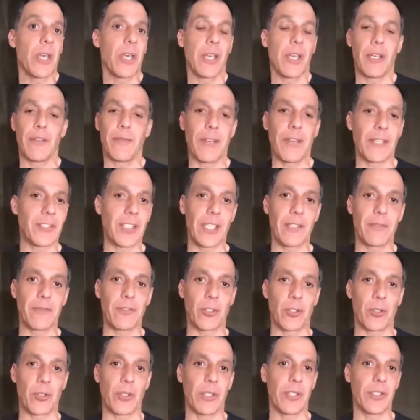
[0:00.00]
an
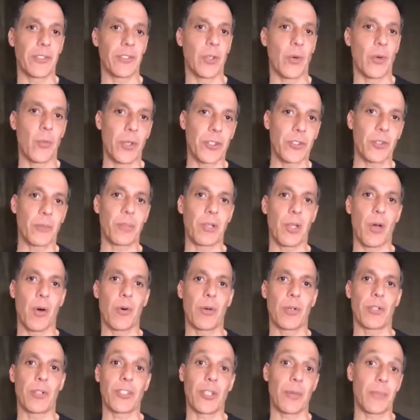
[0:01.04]
investigative journalist, a
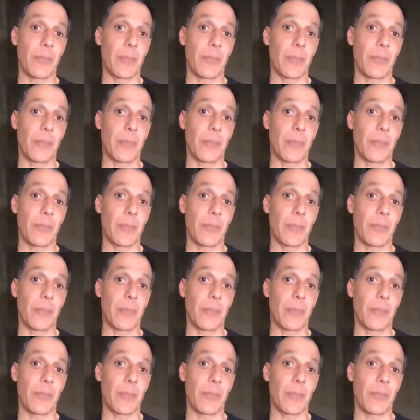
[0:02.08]
whistleblower,